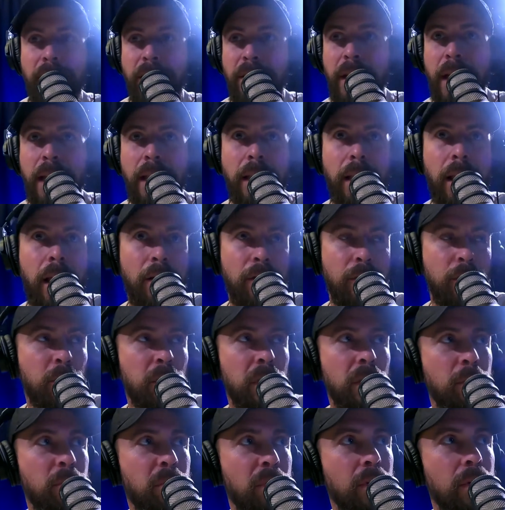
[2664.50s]
and love
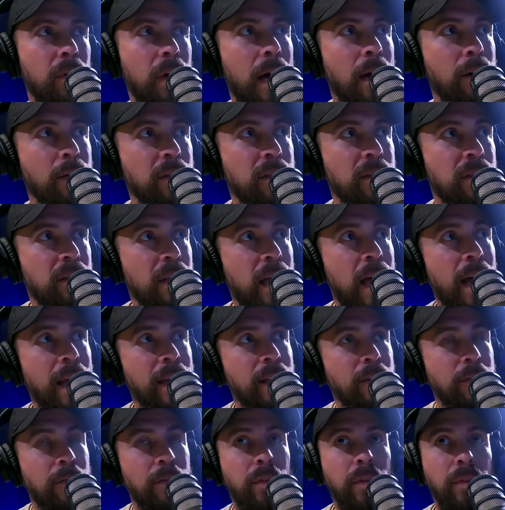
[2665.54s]
people outside
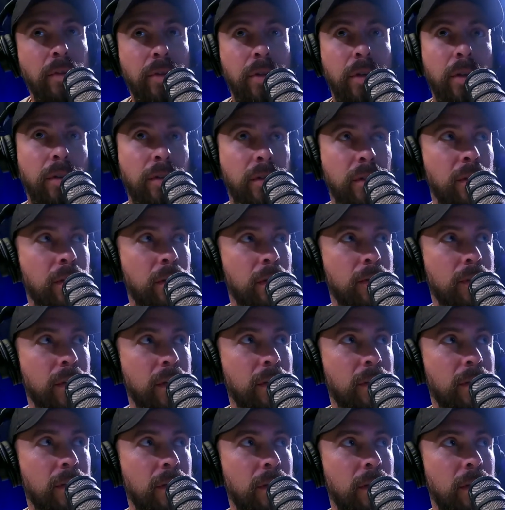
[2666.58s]
of the church
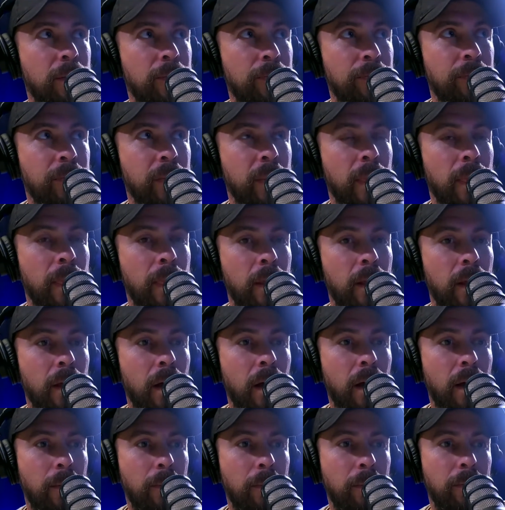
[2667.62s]
service
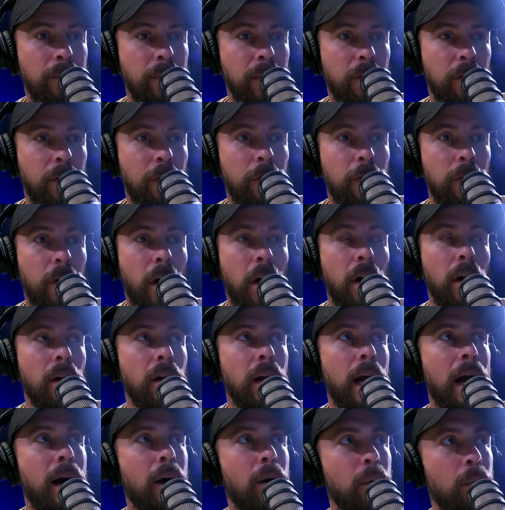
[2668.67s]

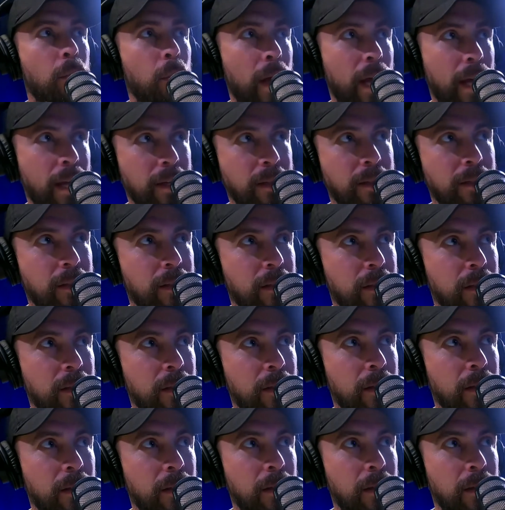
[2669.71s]
far outweighs
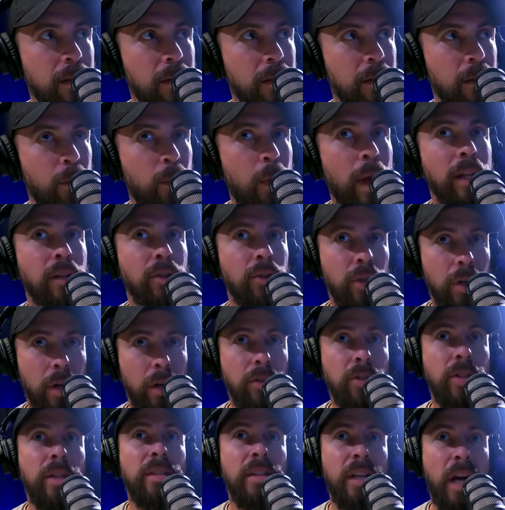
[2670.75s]
when
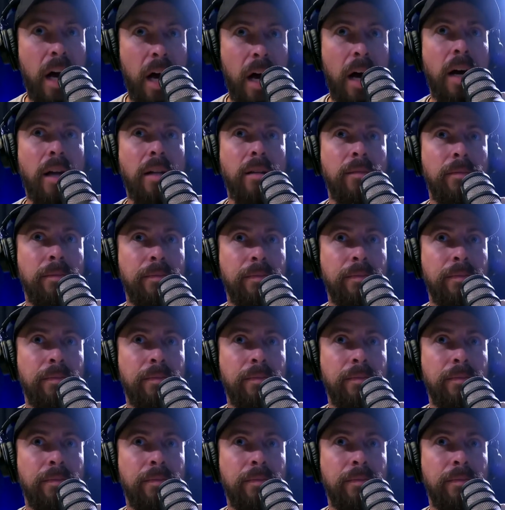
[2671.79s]
church is on.